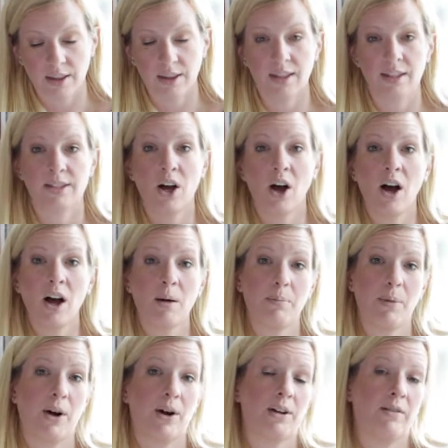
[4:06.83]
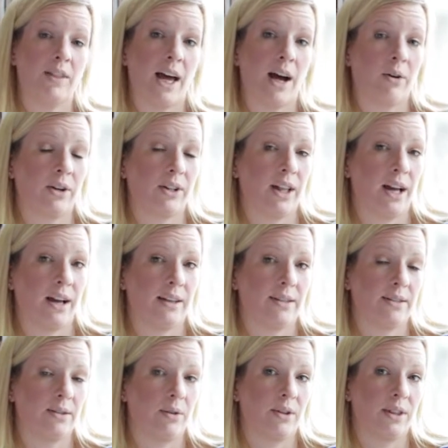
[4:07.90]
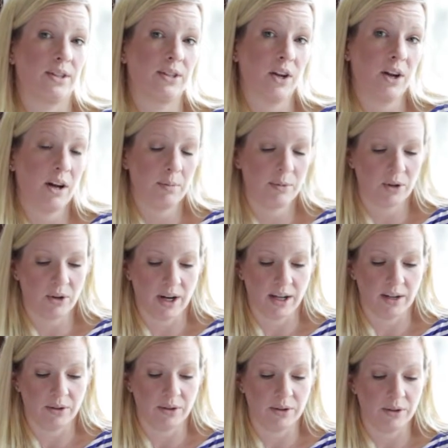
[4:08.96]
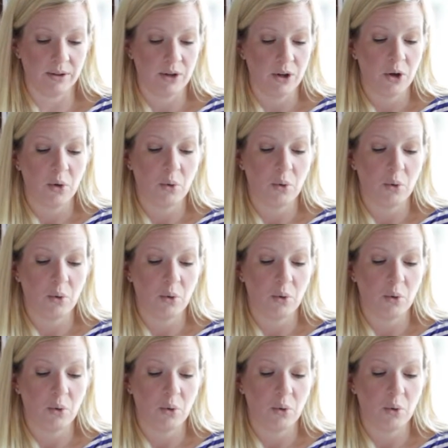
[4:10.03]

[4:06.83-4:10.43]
The top part of the hourglass, or the top triangle,